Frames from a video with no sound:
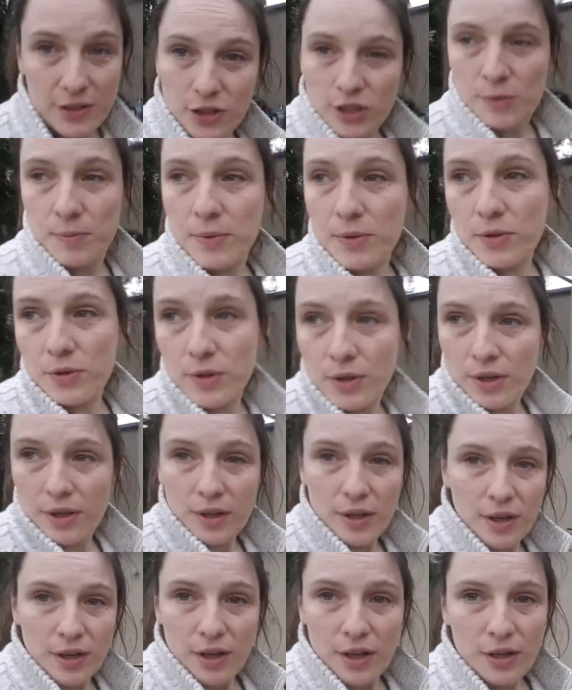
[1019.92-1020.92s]
It's just
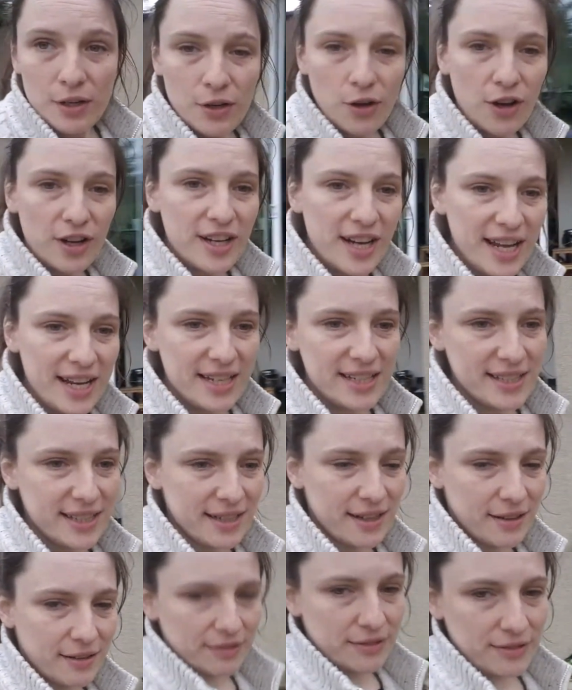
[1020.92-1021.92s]
not nice
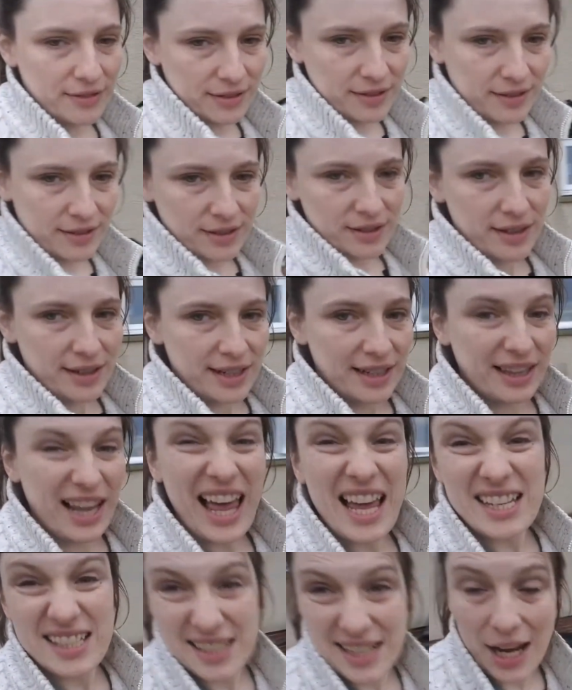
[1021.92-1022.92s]
enough.
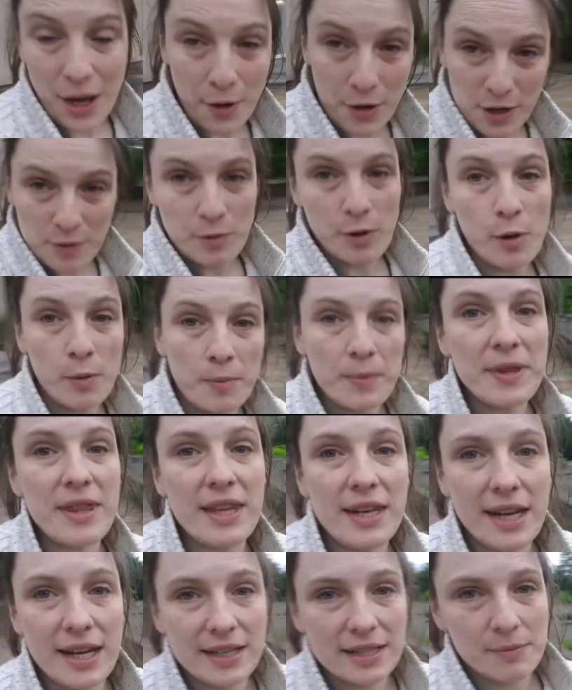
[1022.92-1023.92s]
Last night would have probably been
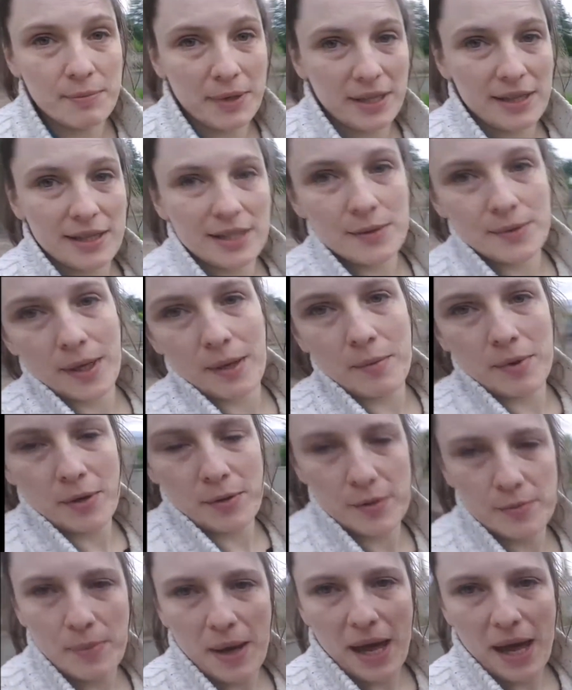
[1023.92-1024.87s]
the night to play in the swing, but it was